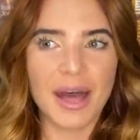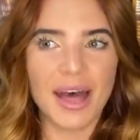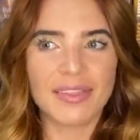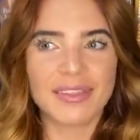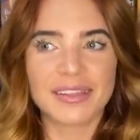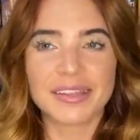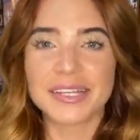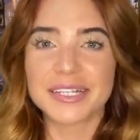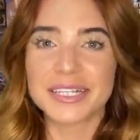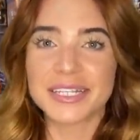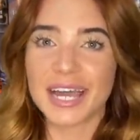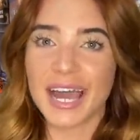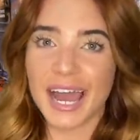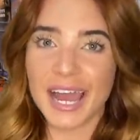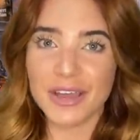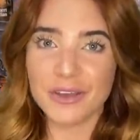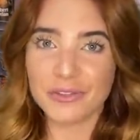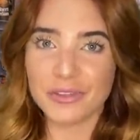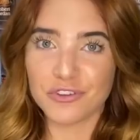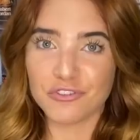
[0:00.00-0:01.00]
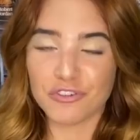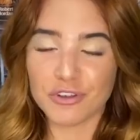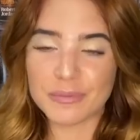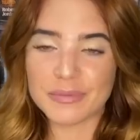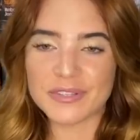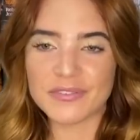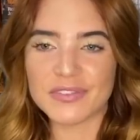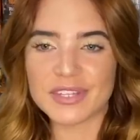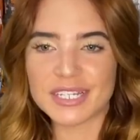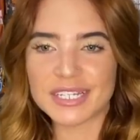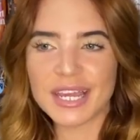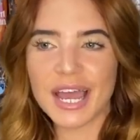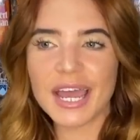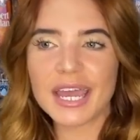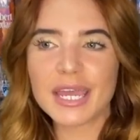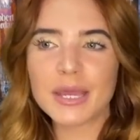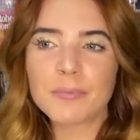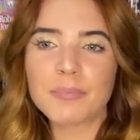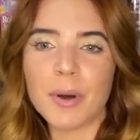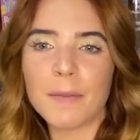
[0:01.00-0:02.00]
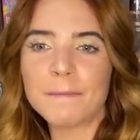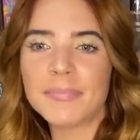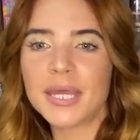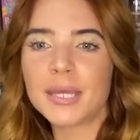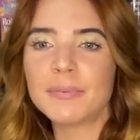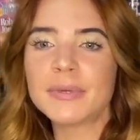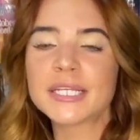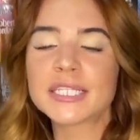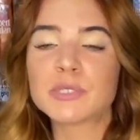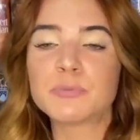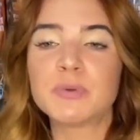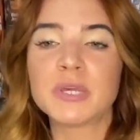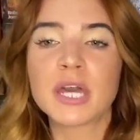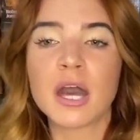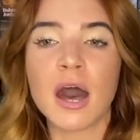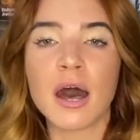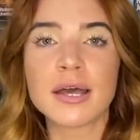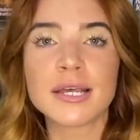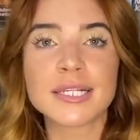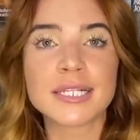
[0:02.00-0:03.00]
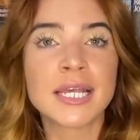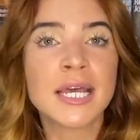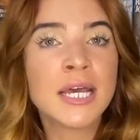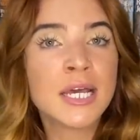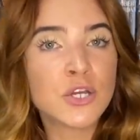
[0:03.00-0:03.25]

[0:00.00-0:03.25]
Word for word: on the list higher than Dreams of the Dying, but maybe it's because